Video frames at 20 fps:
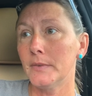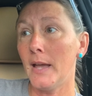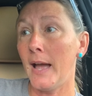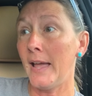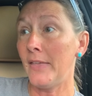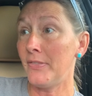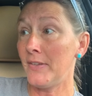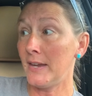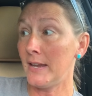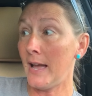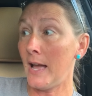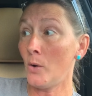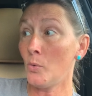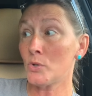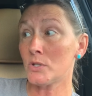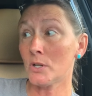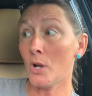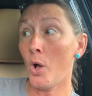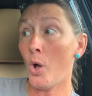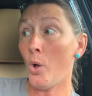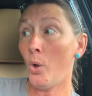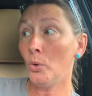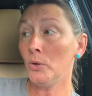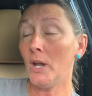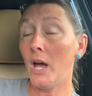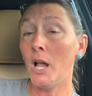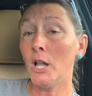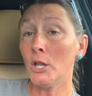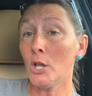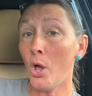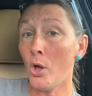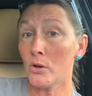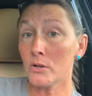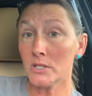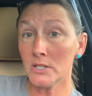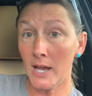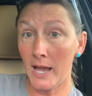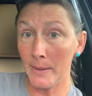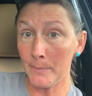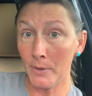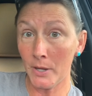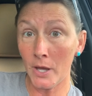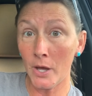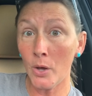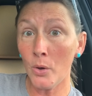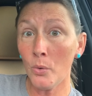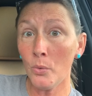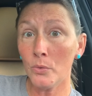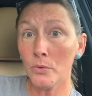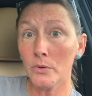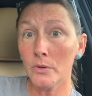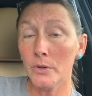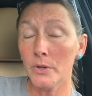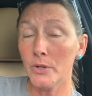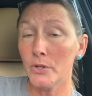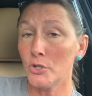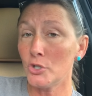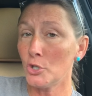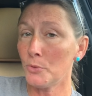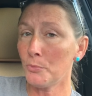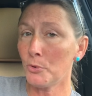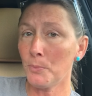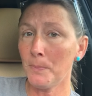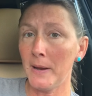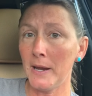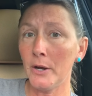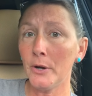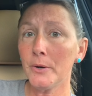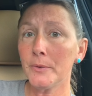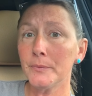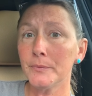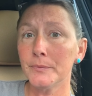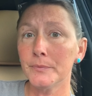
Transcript: I think I was called a long time ago to prepare.